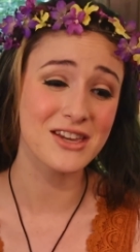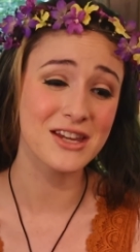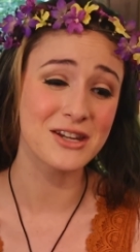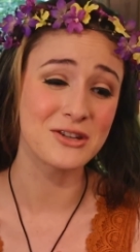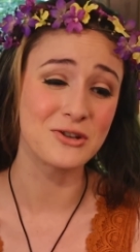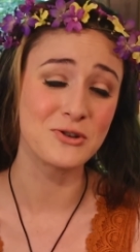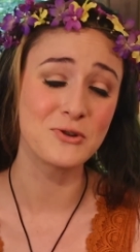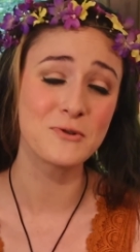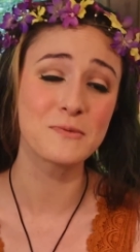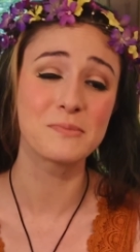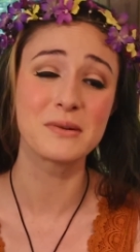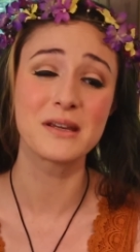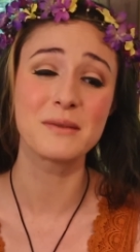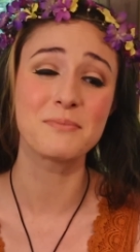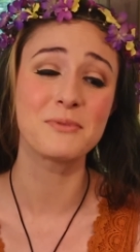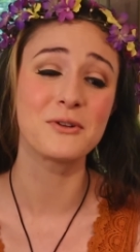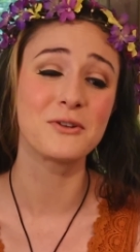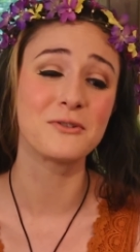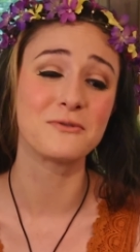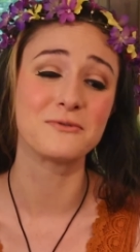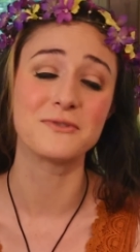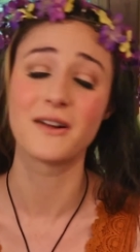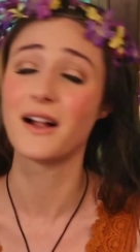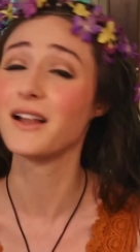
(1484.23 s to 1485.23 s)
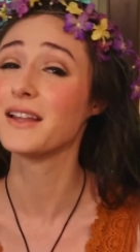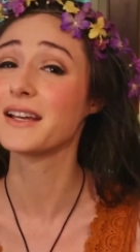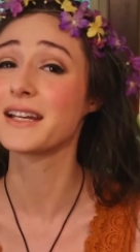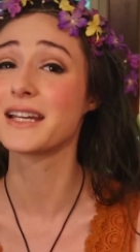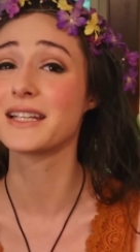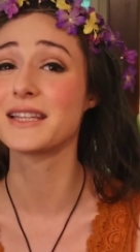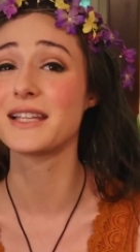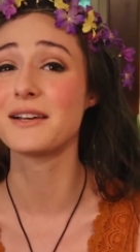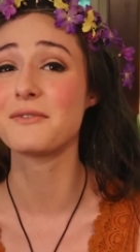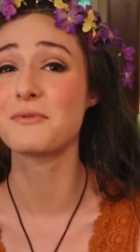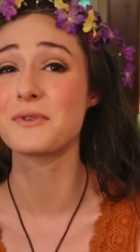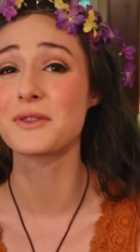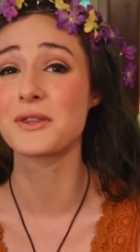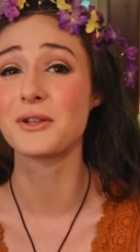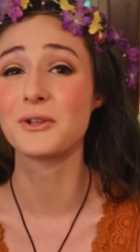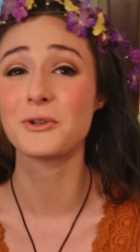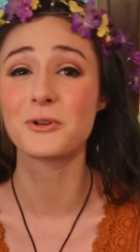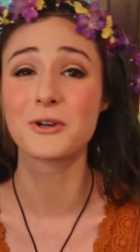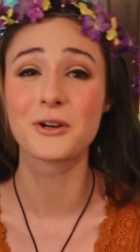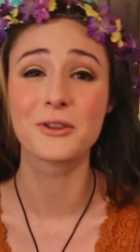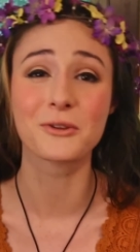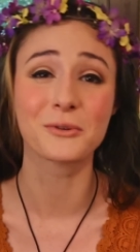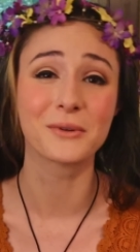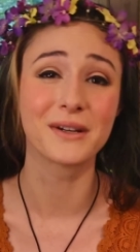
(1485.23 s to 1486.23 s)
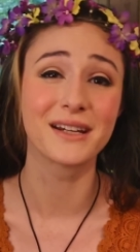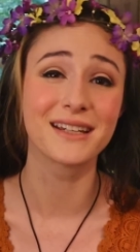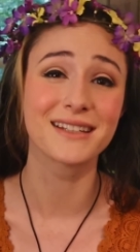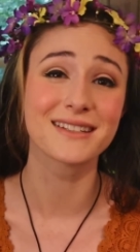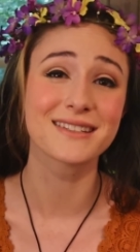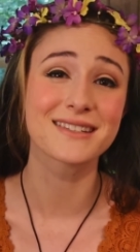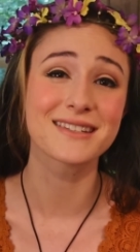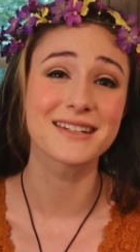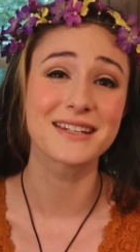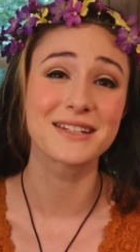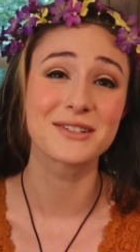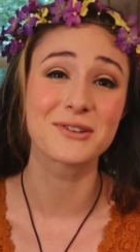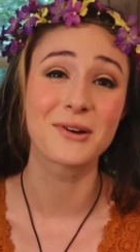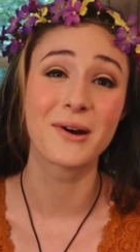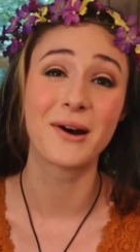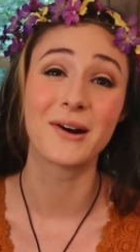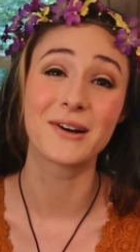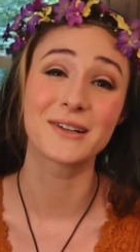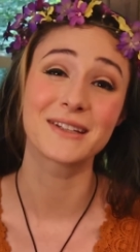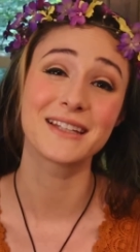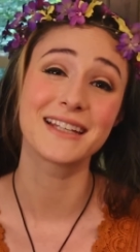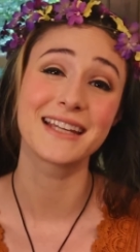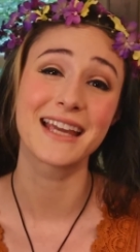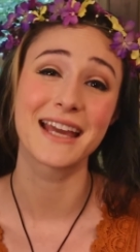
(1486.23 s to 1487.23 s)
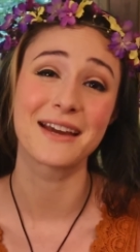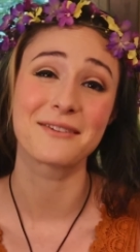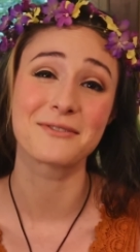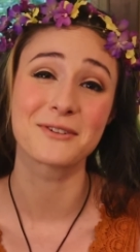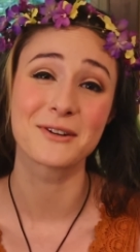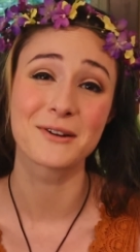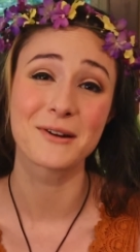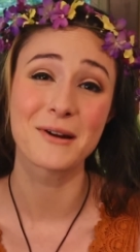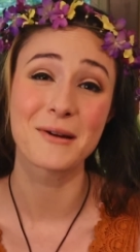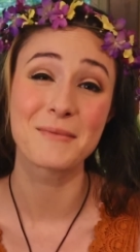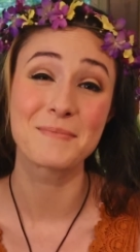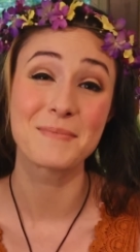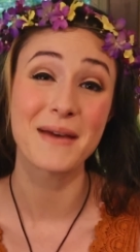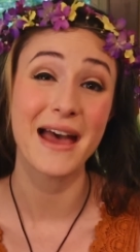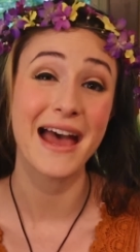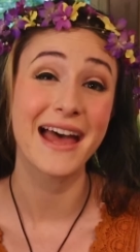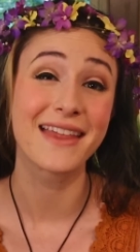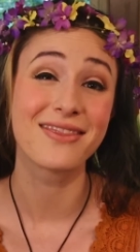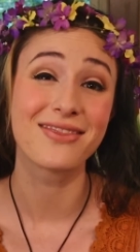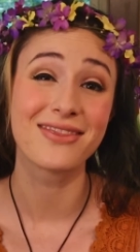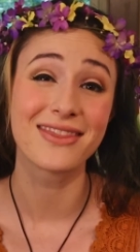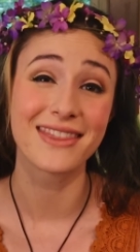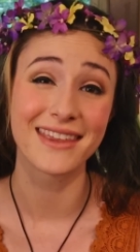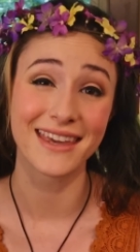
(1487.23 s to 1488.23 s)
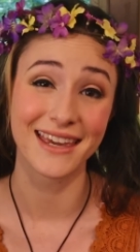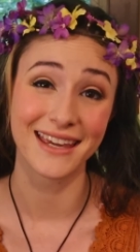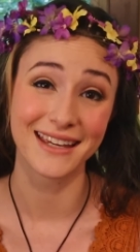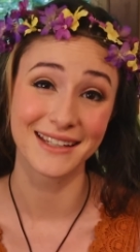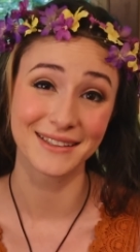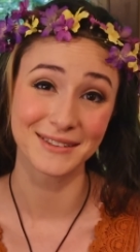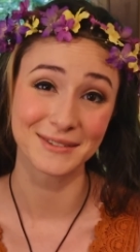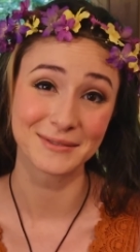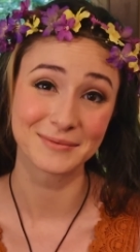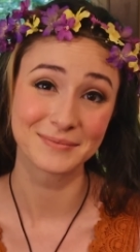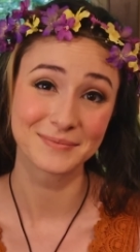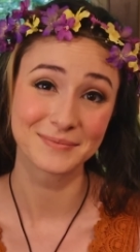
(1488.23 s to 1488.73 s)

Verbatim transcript: that new people falling in love with The Lord of the Rings is hardly ever a bad thing.